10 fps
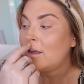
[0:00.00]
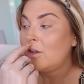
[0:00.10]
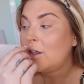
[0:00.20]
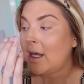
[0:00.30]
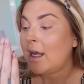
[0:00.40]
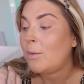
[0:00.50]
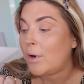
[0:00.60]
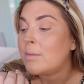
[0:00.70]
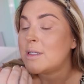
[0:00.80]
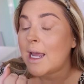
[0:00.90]
you get
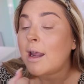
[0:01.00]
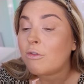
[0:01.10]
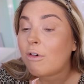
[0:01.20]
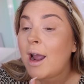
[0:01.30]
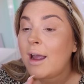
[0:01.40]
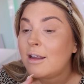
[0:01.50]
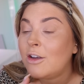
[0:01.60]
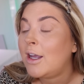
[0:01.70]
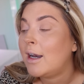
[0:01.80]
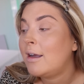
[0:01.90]
what I'm saying, right?
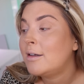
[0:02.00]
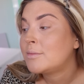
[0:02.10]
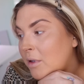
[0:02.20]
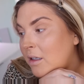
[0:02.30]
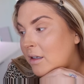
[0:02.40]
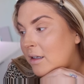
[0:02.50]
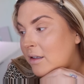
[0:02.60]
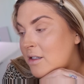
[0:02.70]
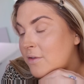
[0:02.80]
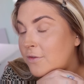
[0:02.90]
You get it. But look, it
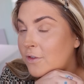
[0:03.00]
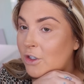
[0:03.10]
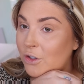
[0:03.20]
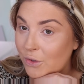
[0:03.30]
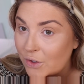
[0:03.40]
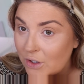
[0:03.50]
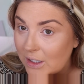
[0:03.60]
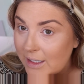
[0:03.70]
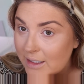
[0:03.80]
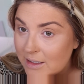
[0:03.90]
looks
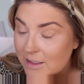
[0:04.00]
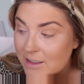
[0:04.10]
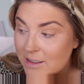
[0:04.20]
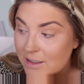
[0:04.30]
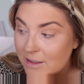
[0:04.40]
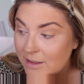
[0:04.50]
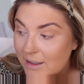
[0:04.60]
flawless.